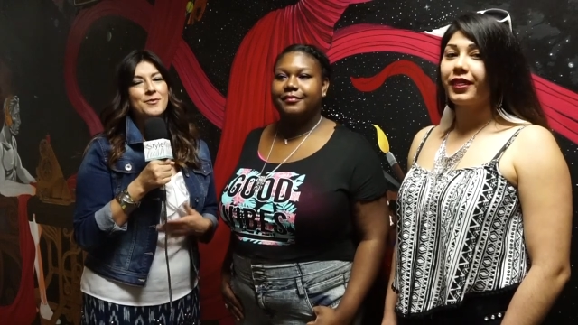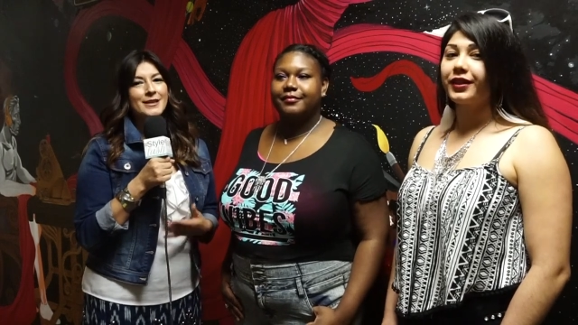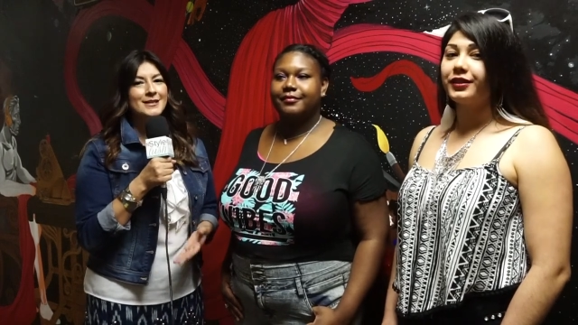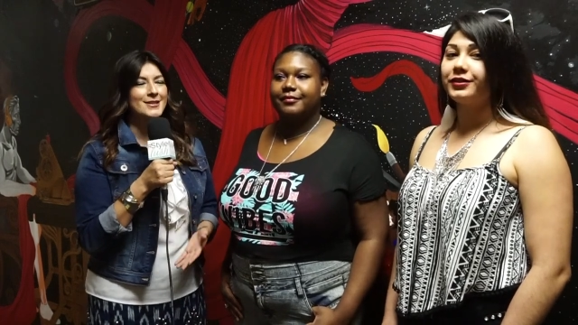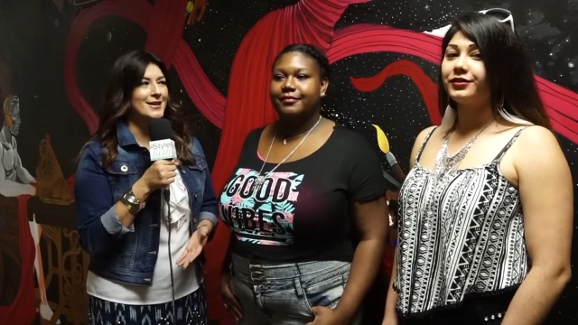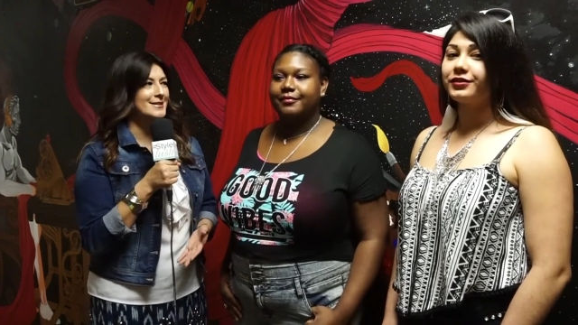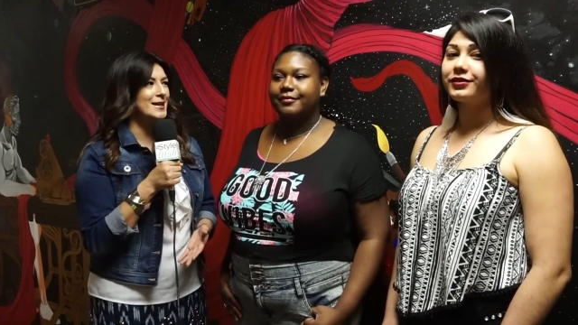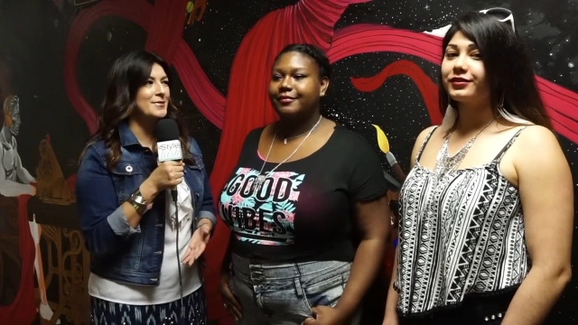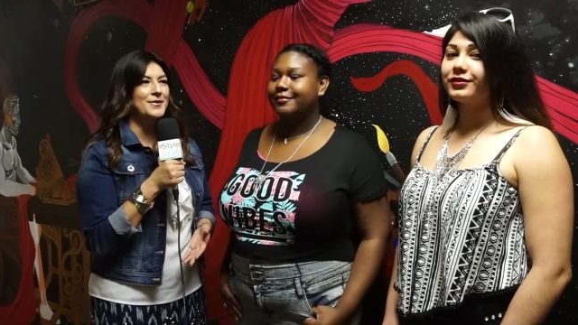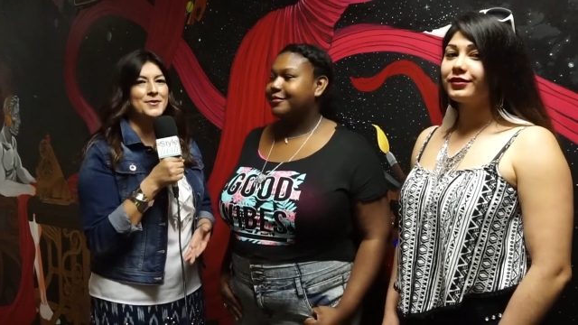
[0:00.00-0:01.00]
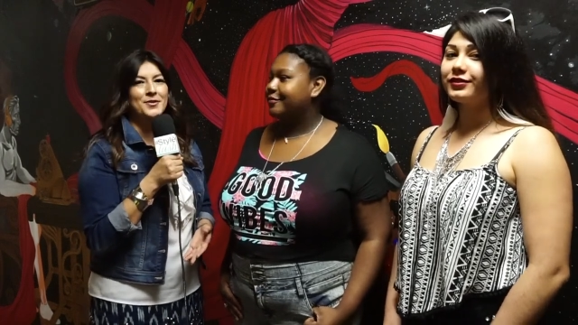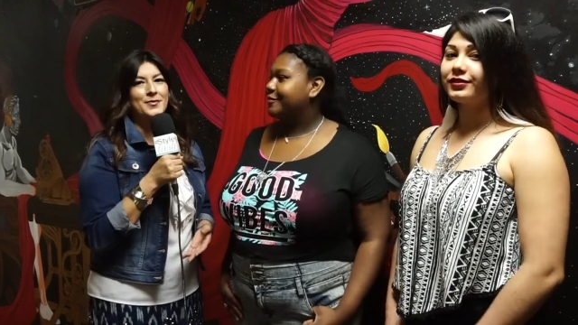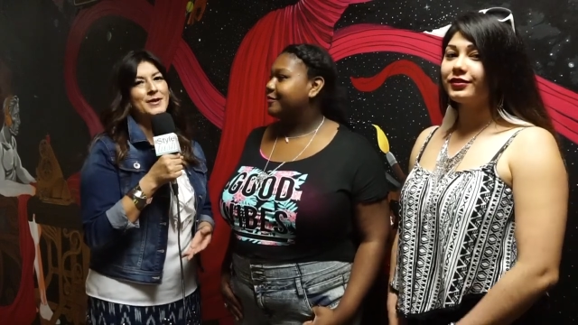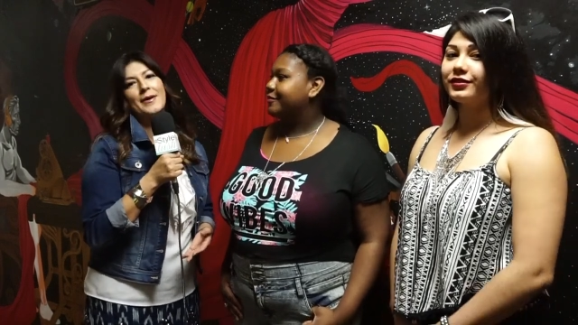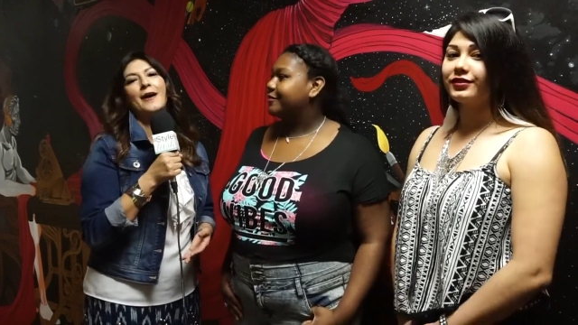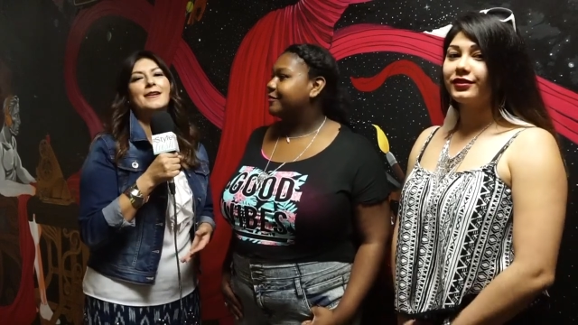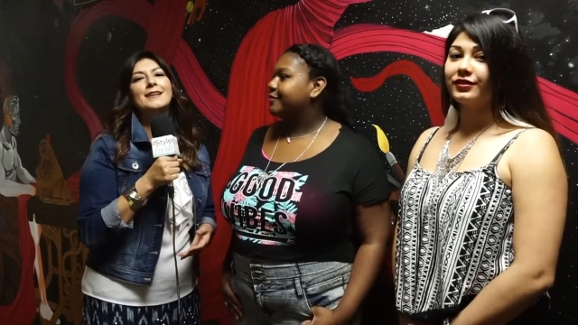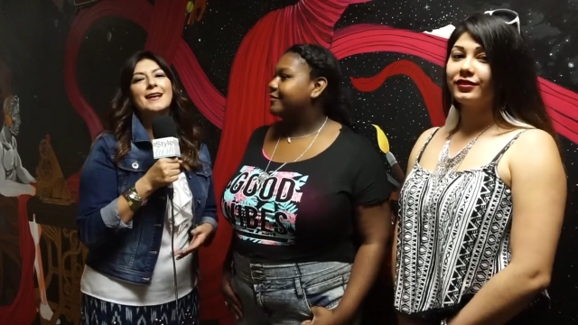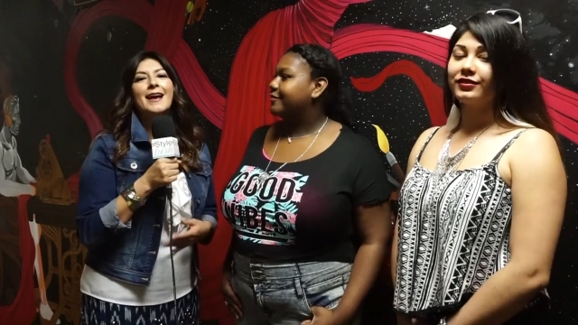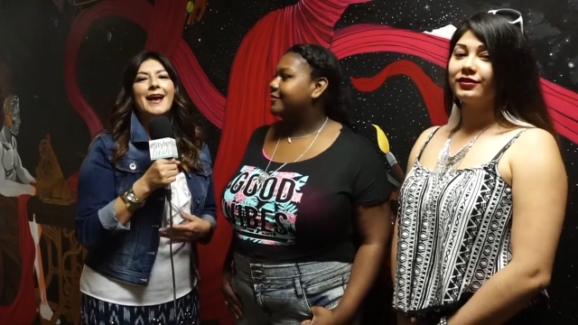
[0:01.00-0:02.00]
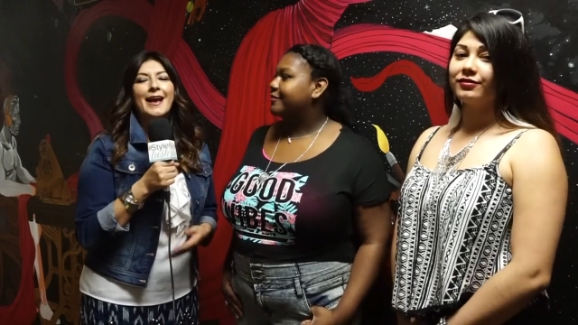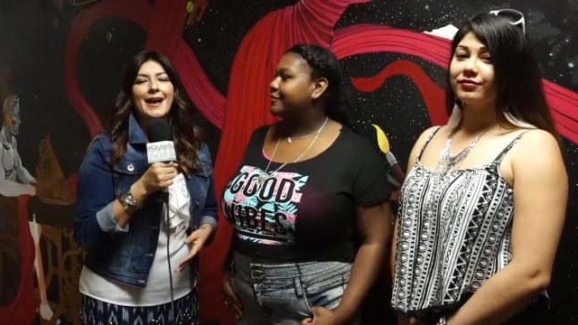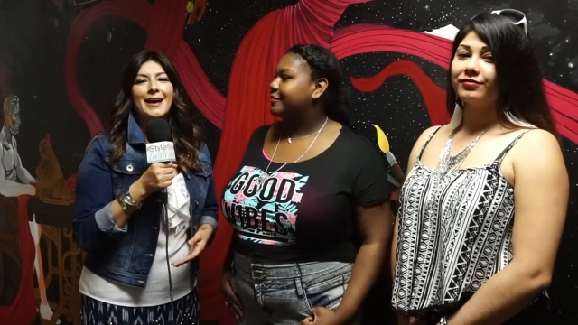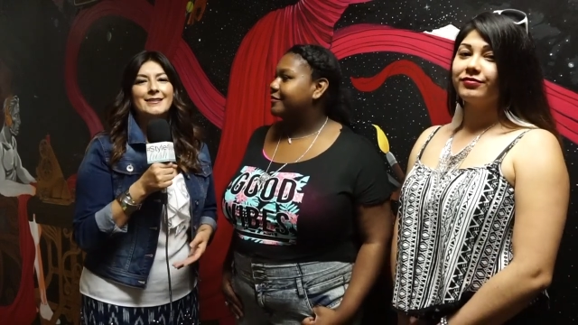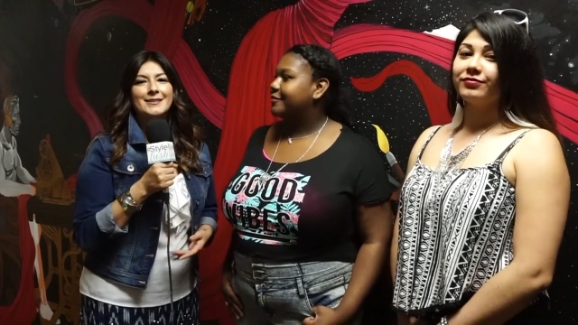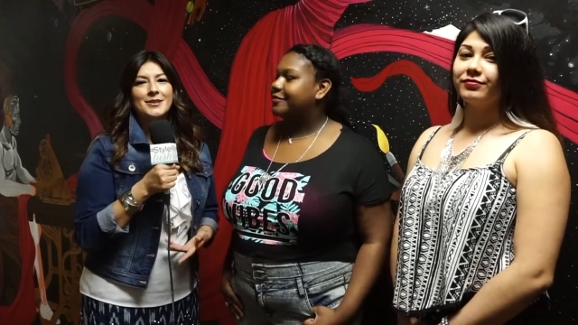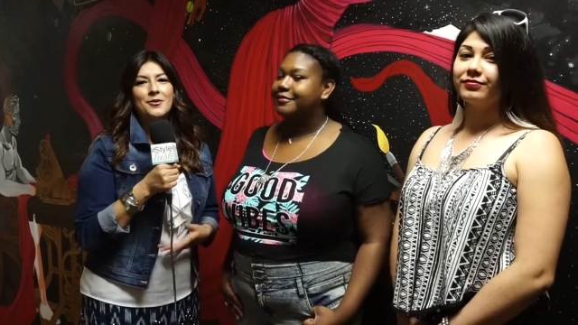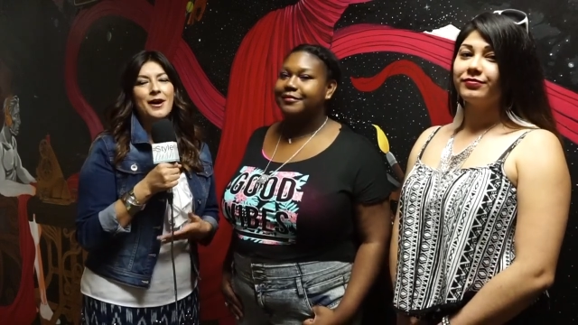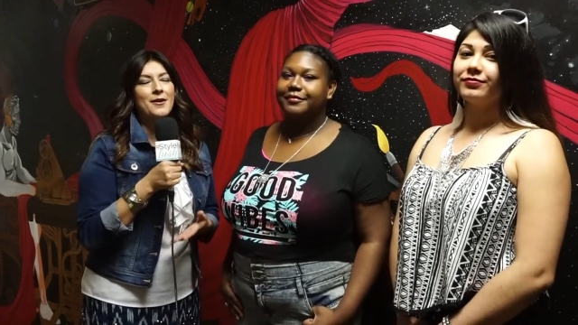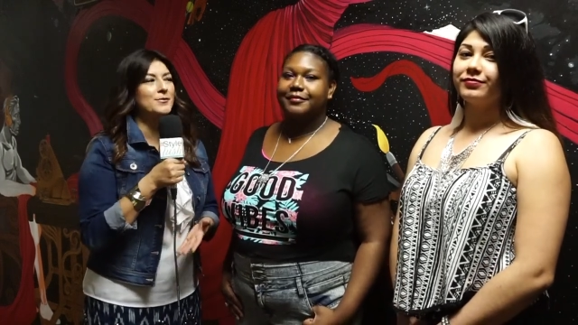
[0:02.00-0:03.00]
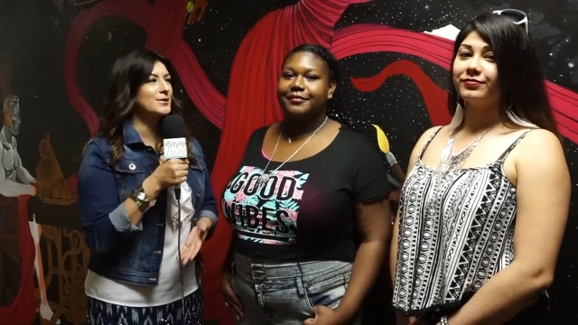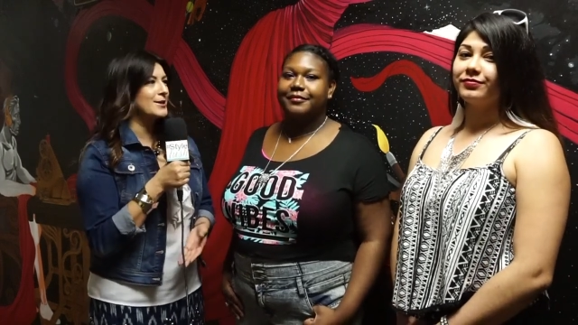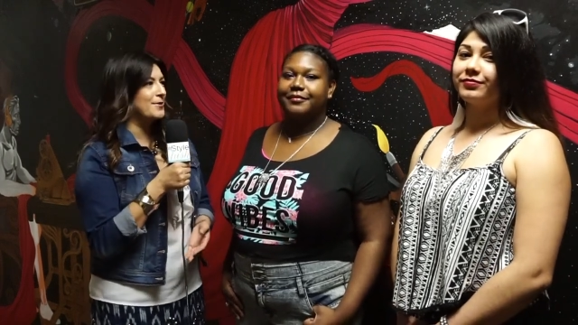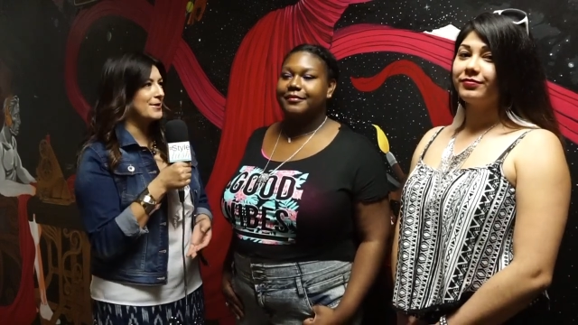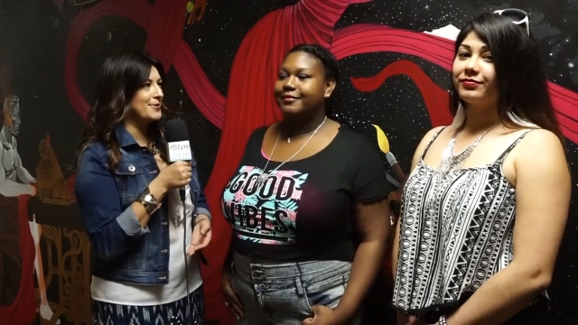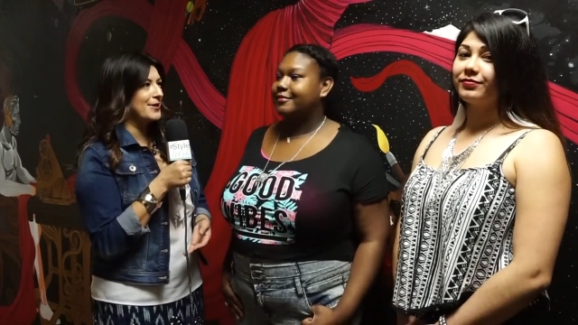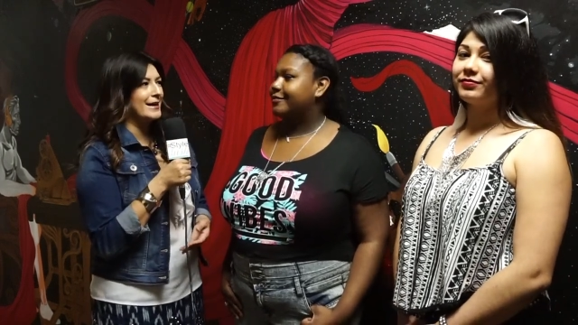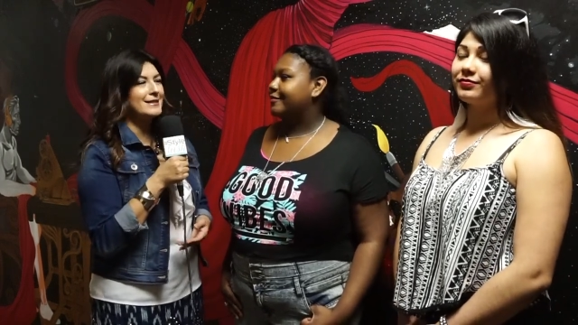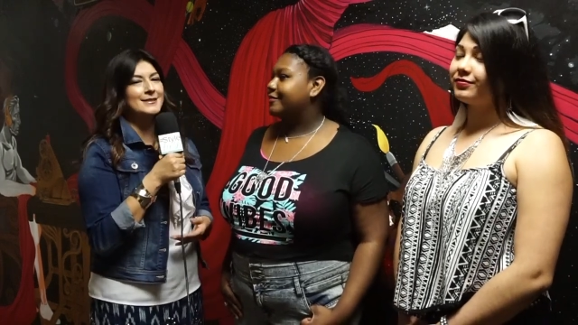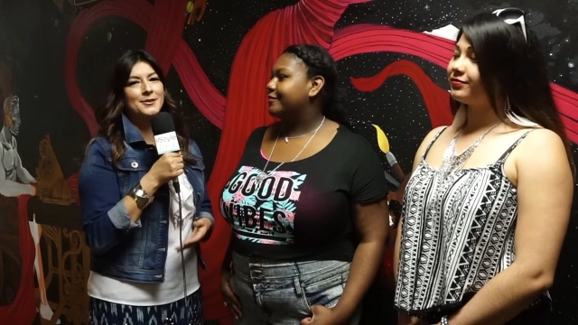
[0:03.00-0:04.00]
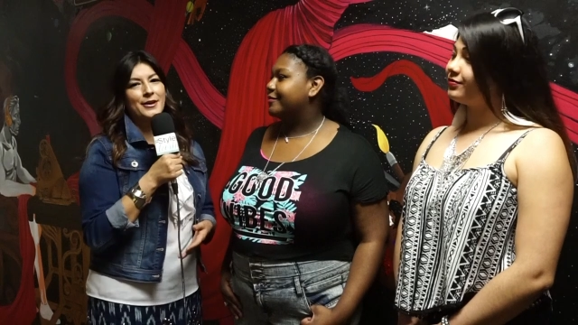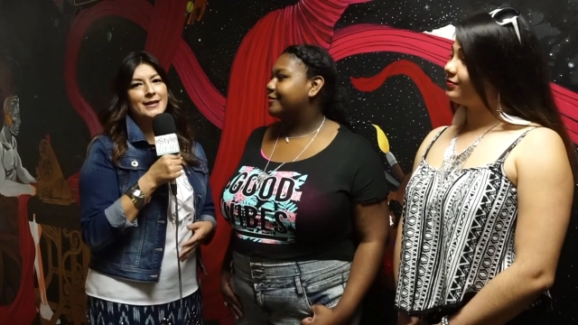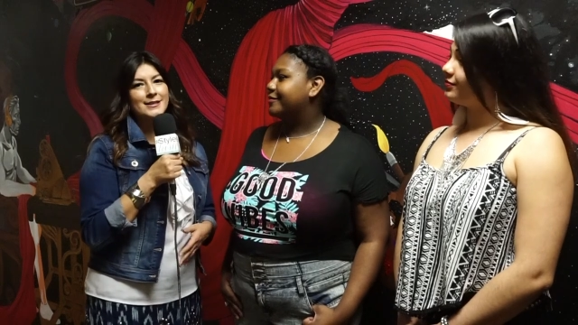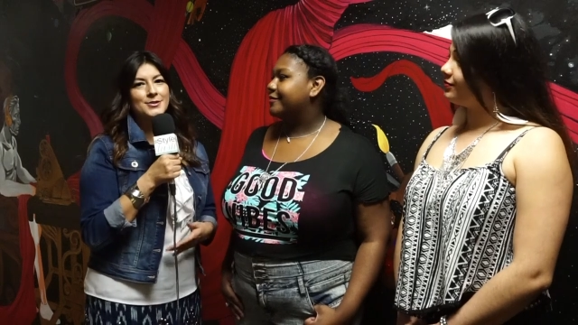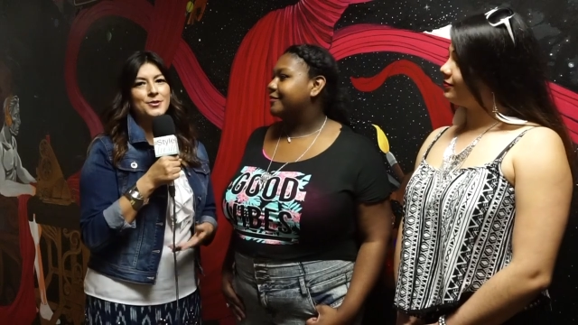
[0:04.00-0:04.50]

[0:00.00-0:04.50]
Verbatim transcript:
Speaker 1: we're gonna talk to them a little bit about it and so I will start with Grace. Grace, do